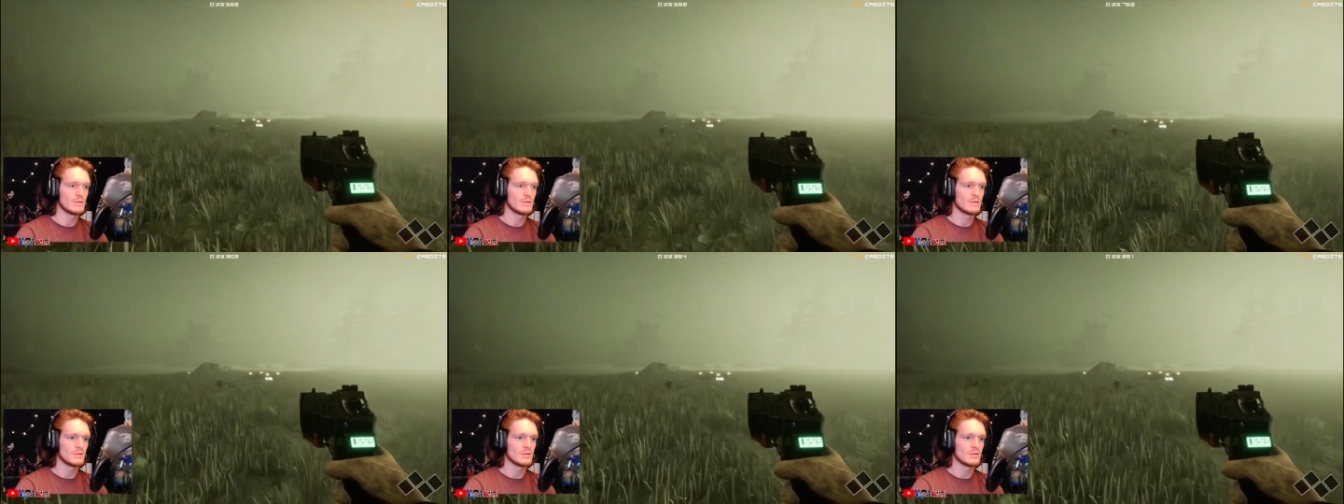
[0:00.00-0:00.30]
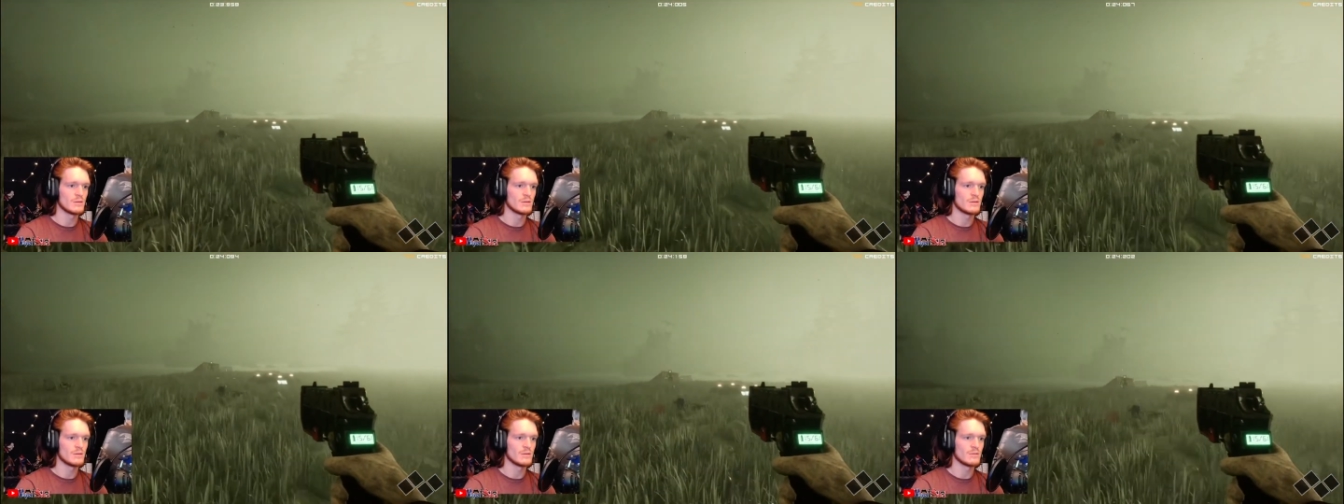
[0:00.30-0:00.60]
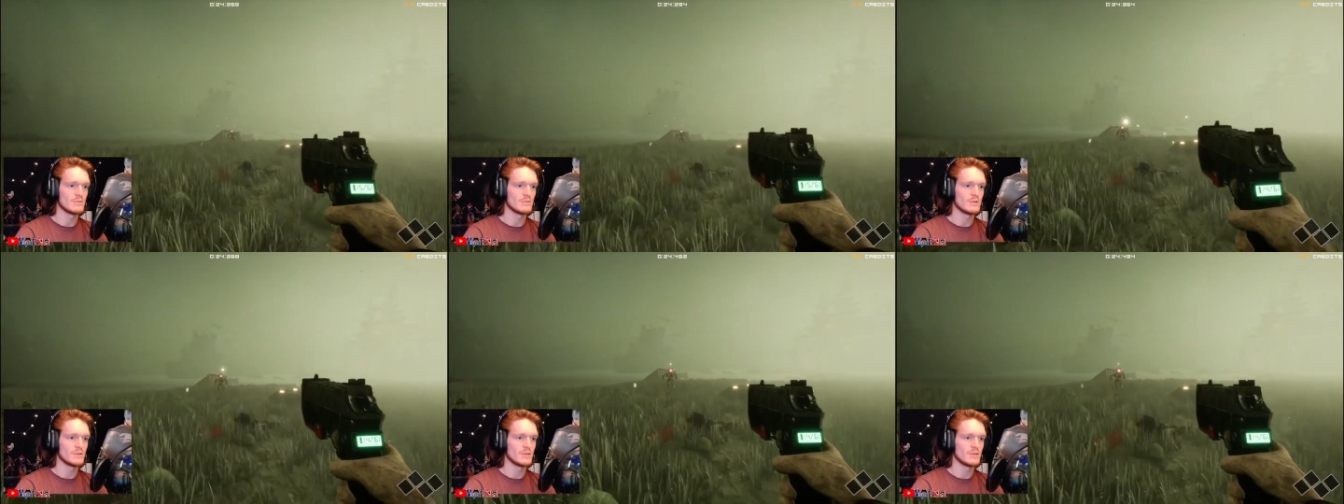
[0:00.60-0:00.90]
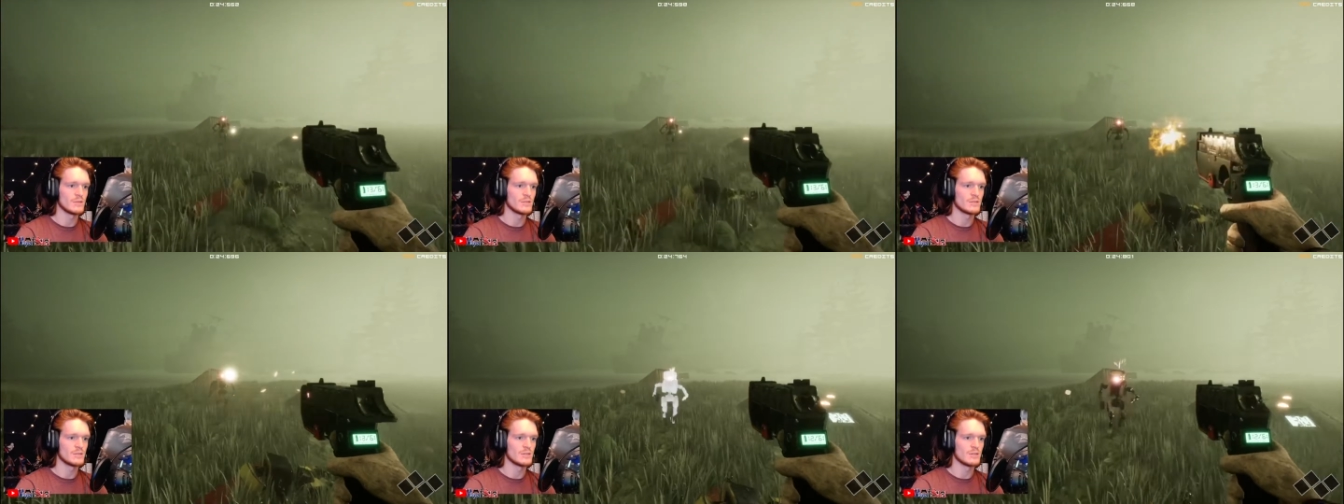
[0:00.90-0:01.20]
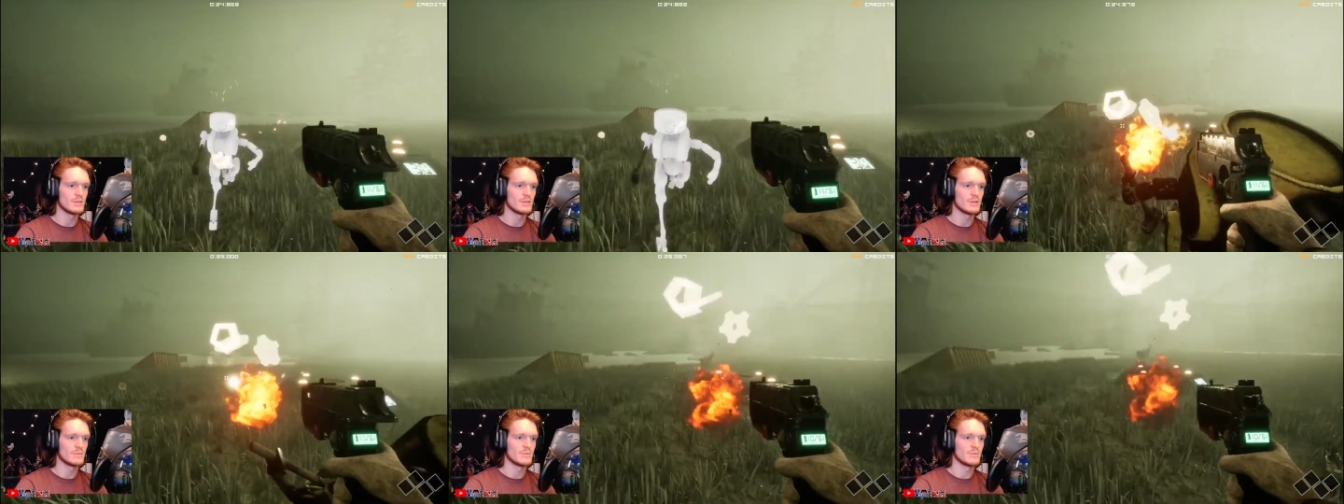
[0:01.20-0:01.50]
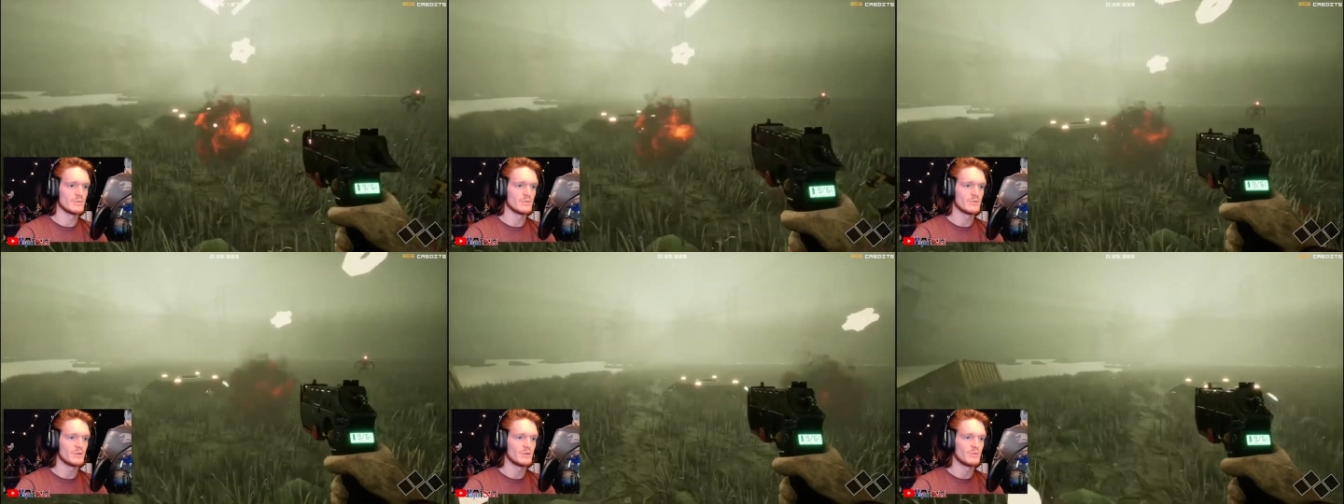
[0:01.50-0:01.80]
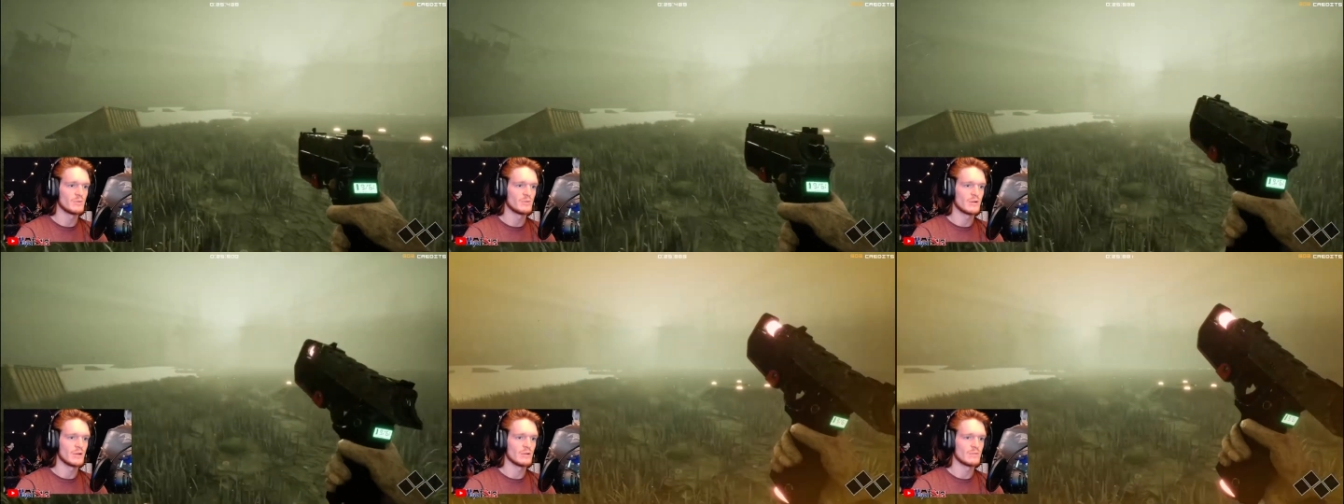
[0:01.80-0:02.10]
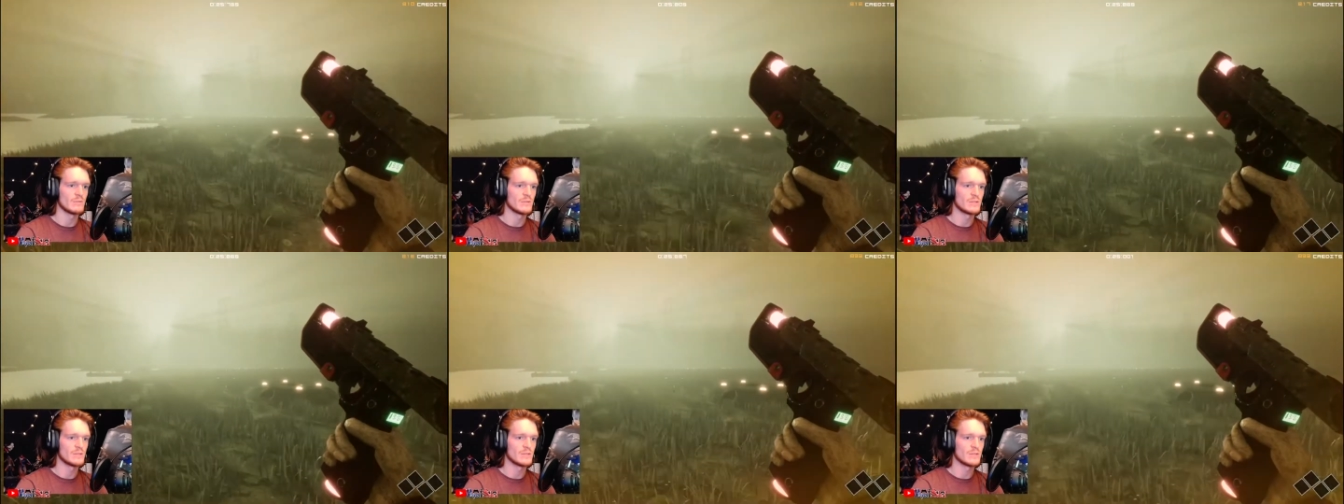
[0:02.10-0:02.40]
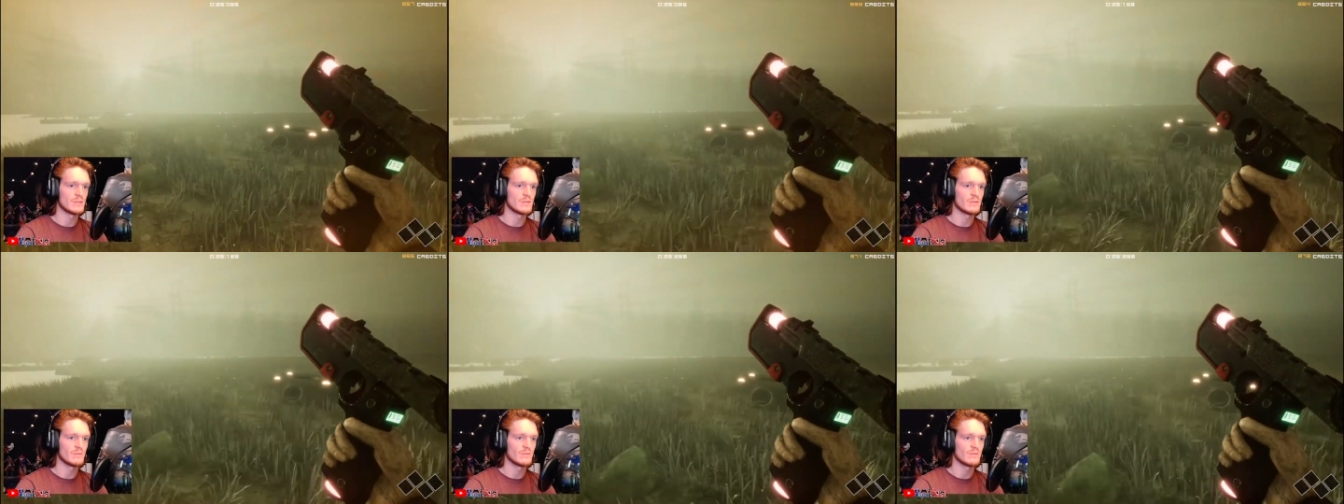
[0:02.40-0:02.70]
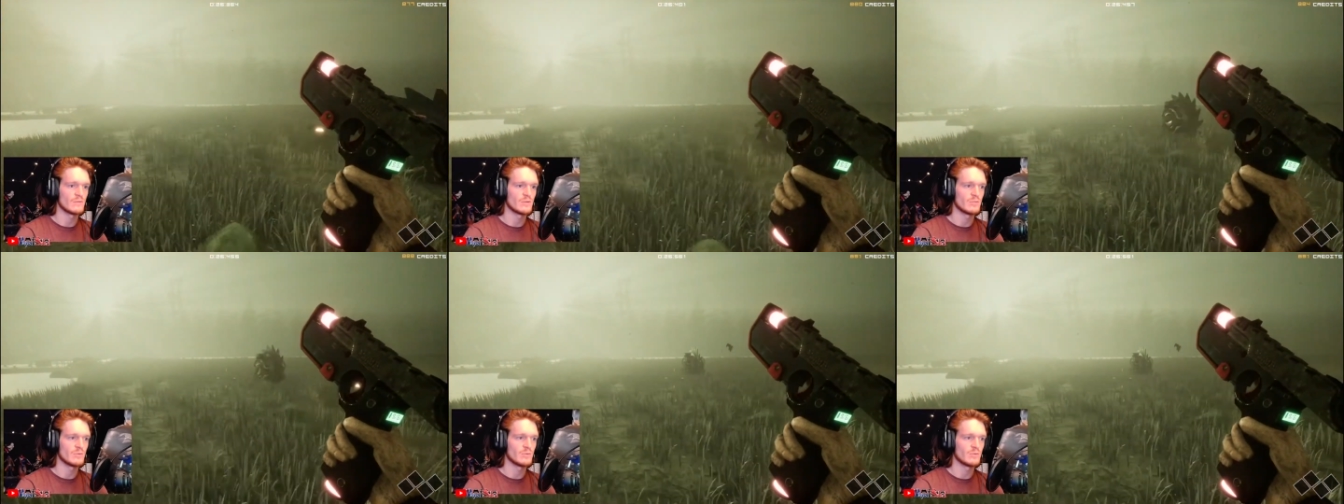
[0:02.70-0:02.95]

uh, Unreal Engine and be pretty proud of myself if I